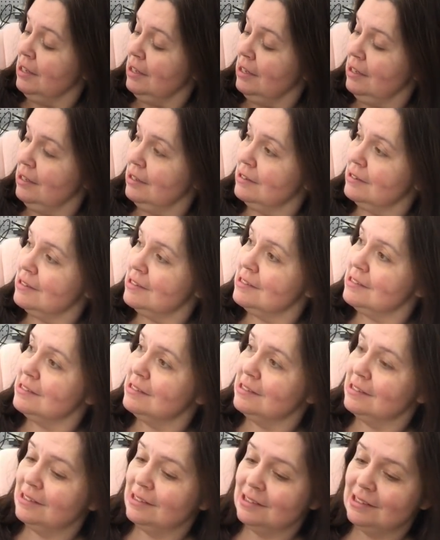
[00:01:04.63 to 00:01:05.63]

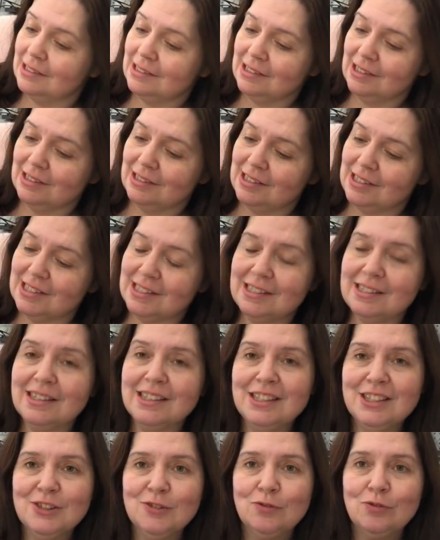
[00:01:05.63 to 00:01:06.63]
It's got this
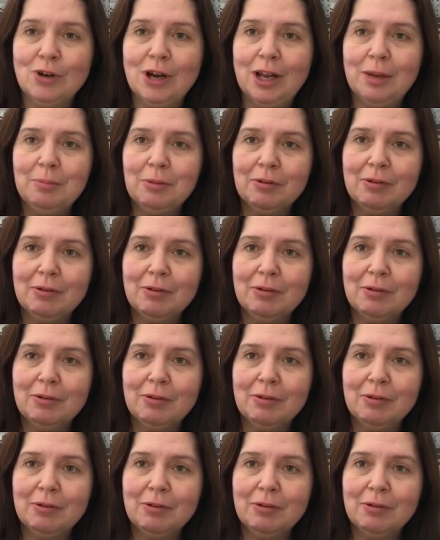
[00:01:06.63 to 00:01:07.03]
nice frame